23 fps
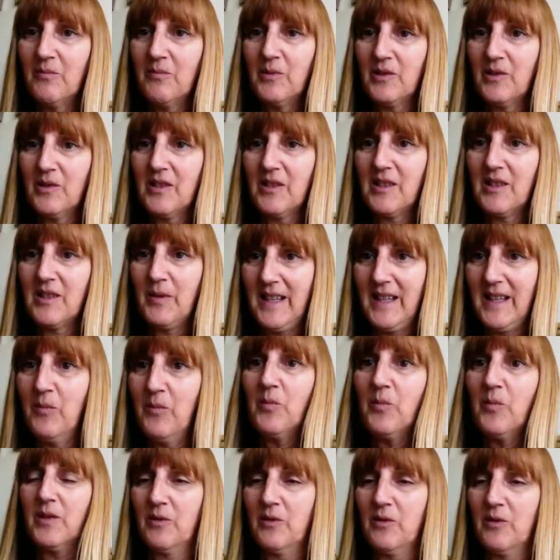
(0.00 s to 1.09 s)
But to begin
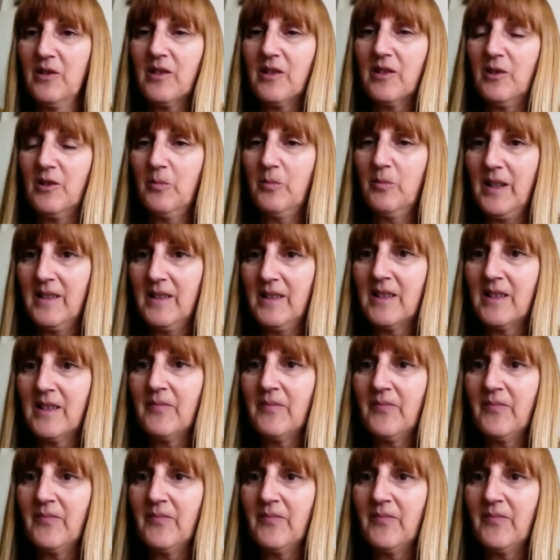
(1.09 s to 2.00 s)
with, weren't too bad.